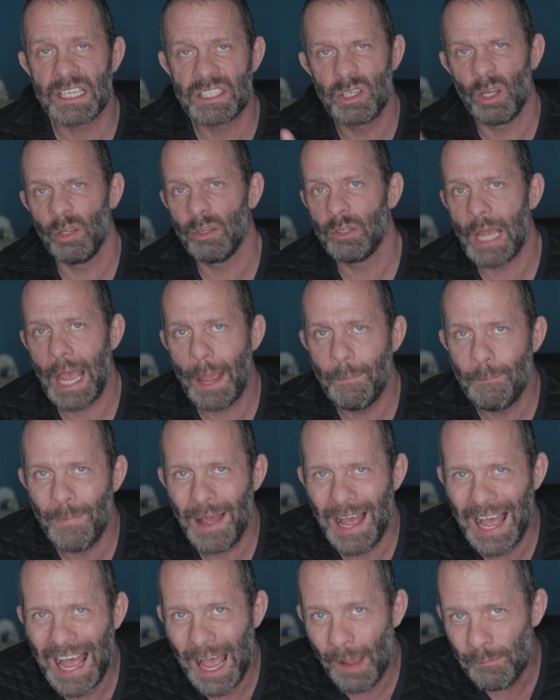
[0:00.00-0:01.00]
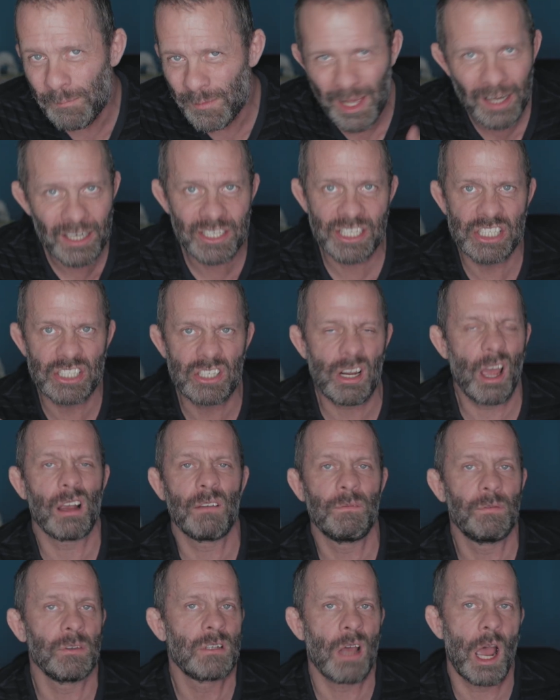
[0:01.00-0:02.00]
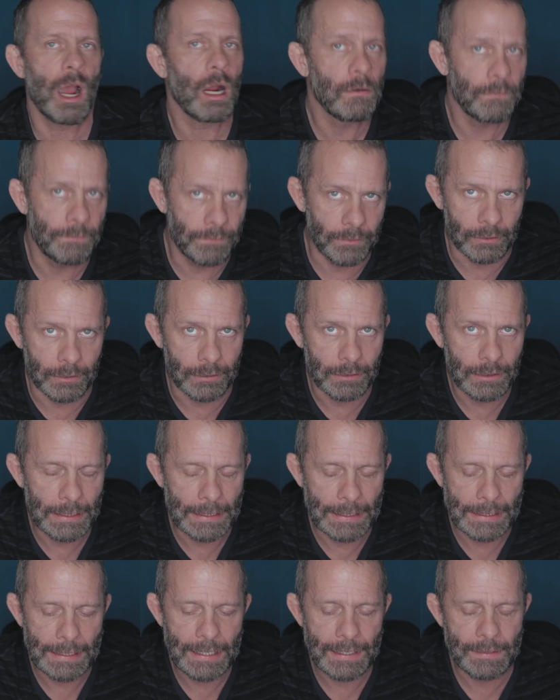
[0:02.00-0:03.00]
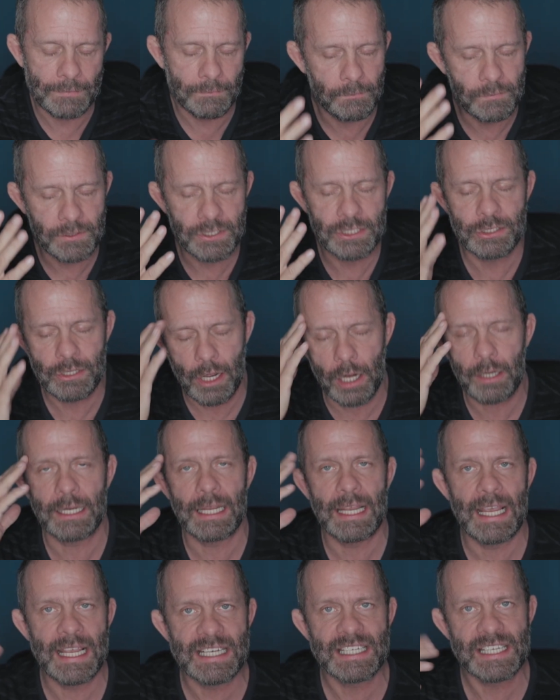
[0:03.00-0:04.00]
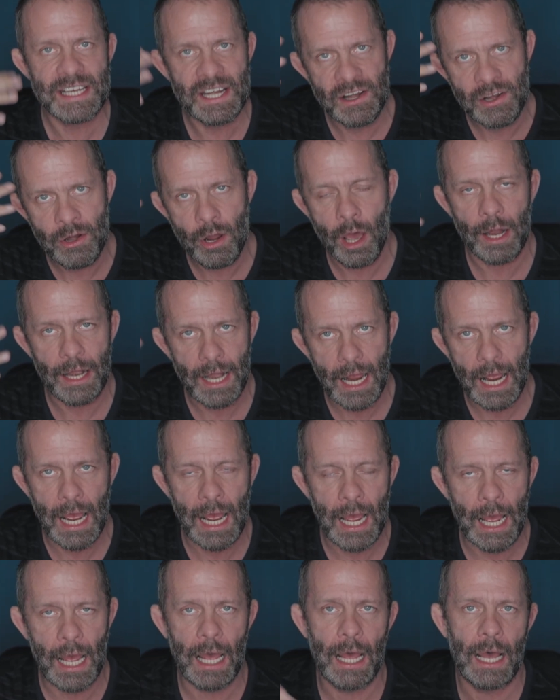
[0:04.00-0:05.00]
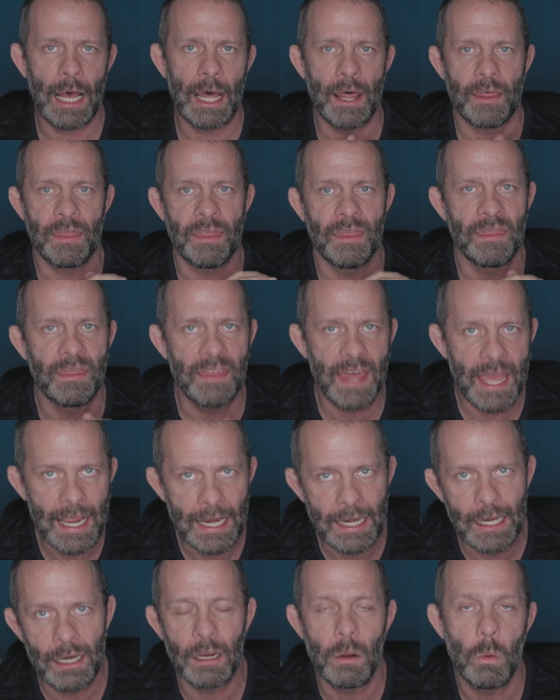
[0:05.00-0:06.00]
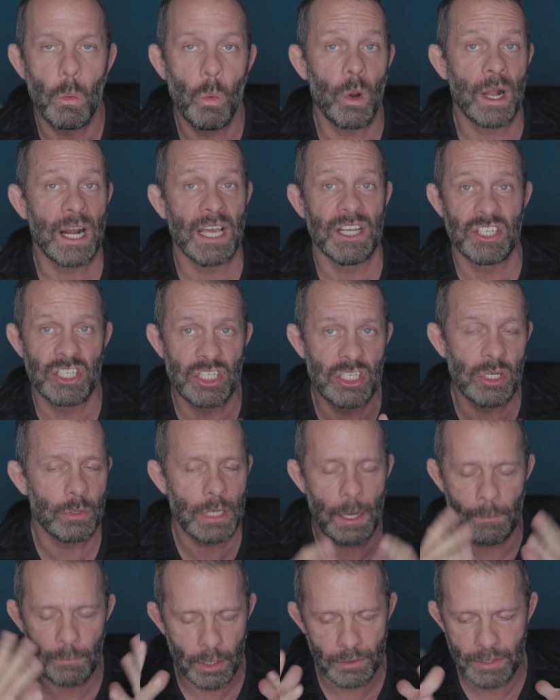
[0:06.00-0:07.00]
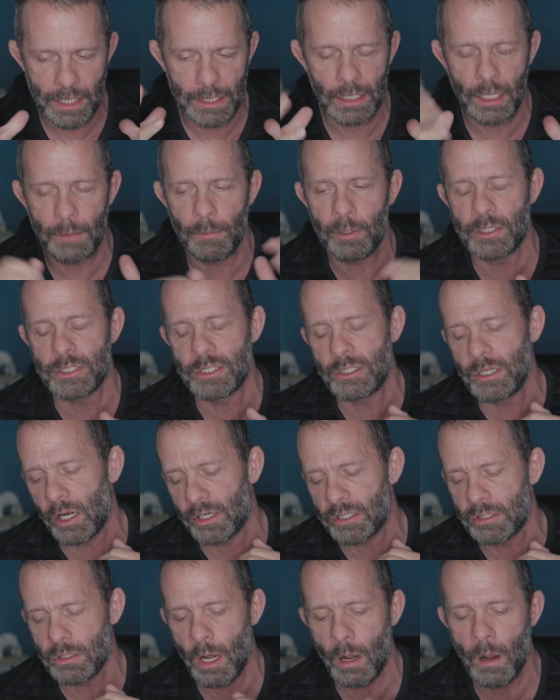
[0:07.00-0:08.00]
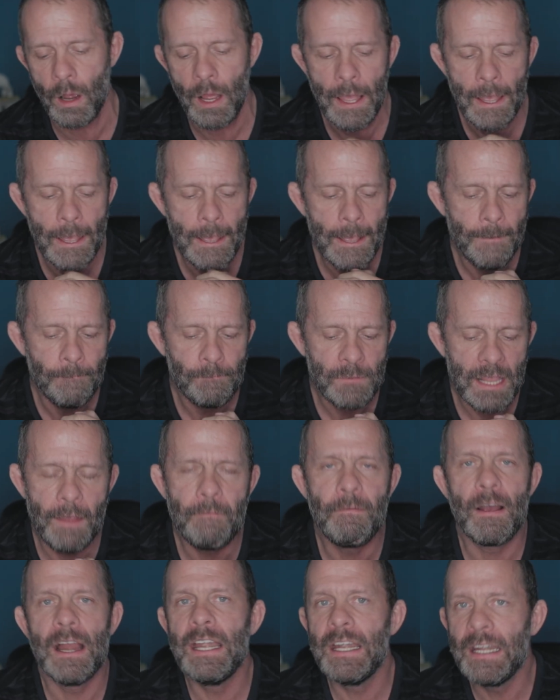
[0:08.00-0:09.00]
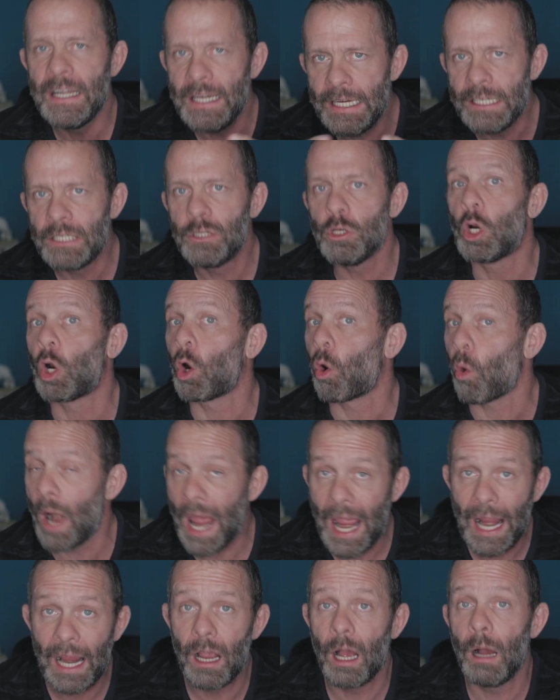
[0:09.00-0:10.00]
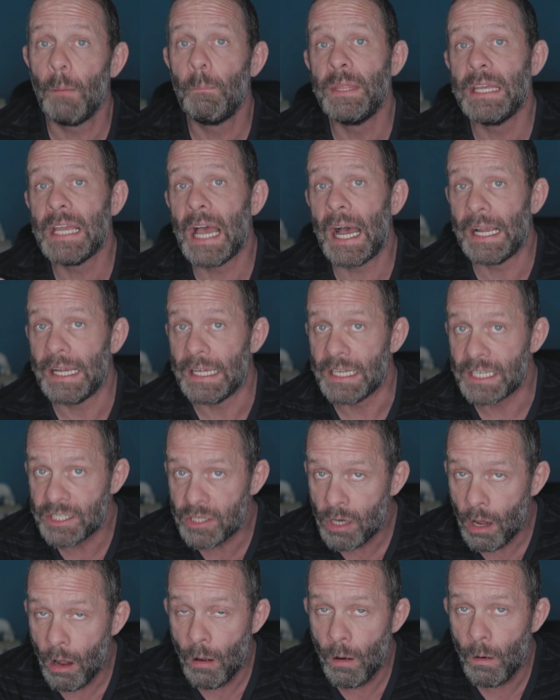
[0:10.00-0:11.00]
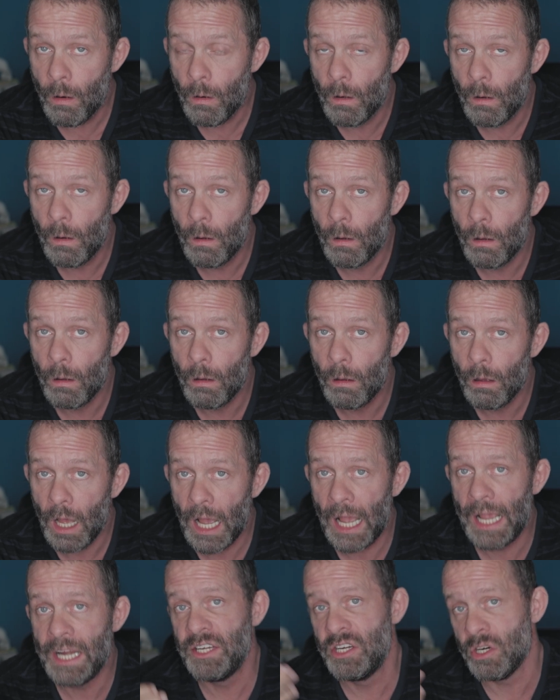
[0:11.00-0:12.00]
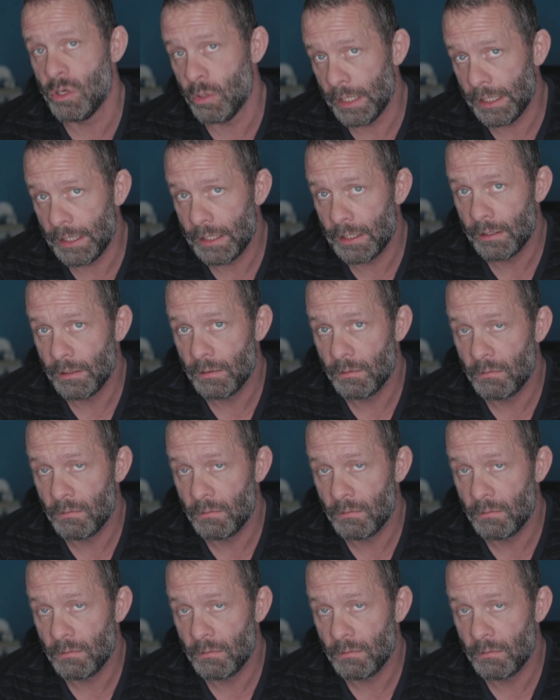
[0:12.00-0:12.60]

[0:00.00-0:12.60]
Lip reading: I told you, I'm not a stock photographer. Stock is not a thing when I shoot. I'm not thinking about stock. So if I need to crank up the ISO, I do it,